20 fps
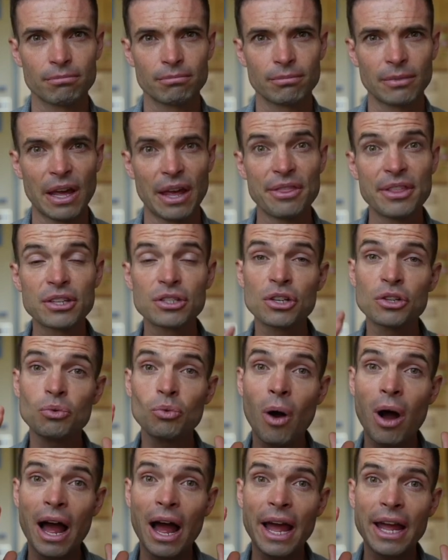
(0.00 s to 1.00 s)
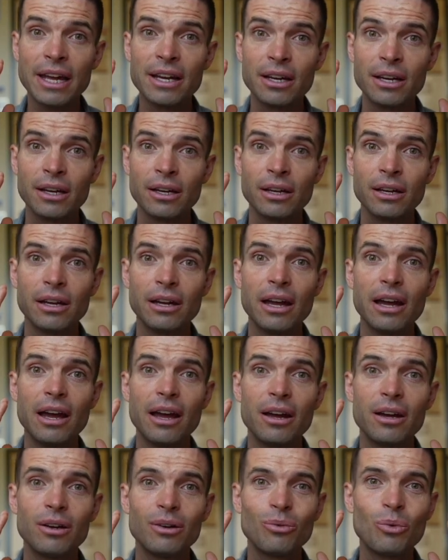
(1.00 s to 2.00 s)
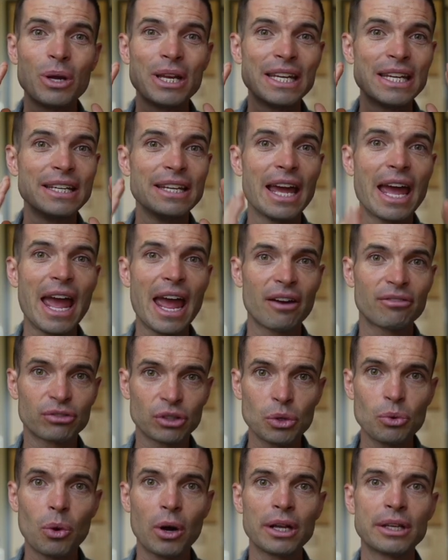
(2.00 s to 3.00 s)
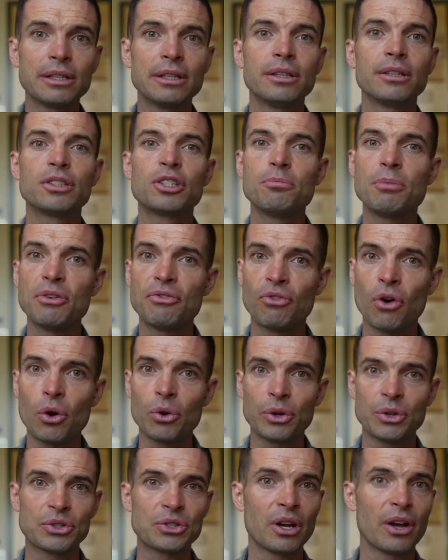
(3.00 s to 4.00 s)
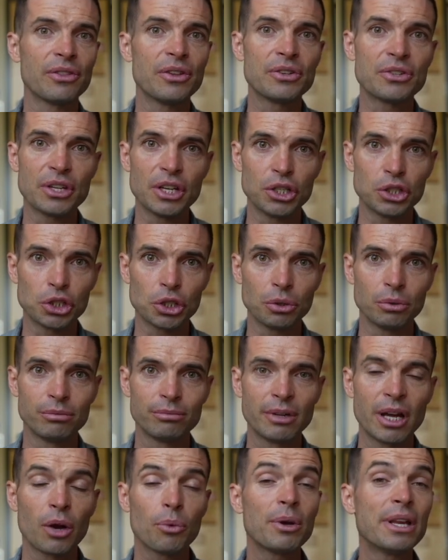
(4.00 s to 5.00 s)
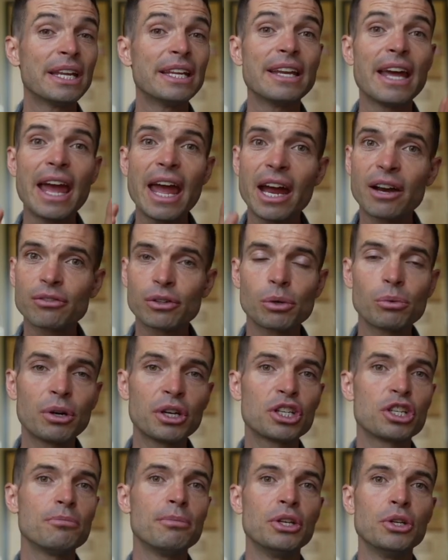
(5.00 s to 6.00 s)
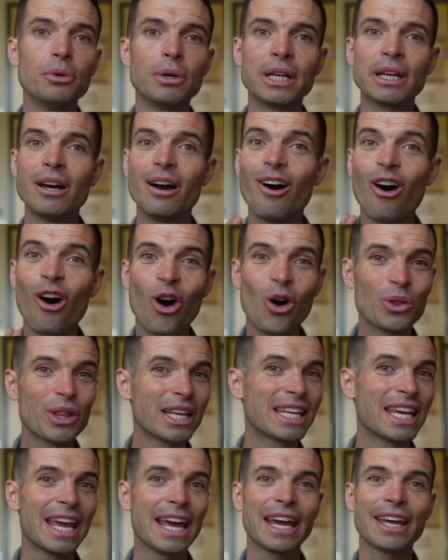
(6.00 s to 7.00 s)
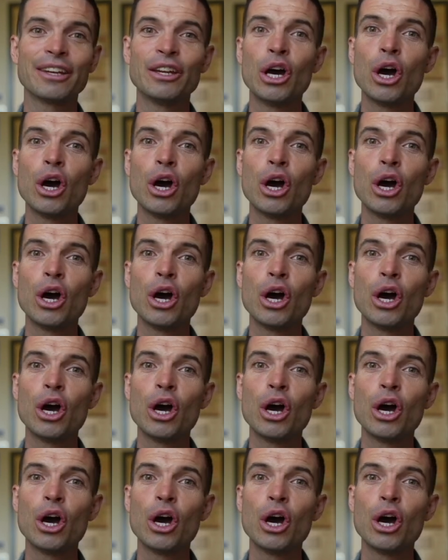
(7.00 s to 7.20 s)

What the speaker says: And this is why we need everyone to be focused on this issue. We need everyone to be doing all they can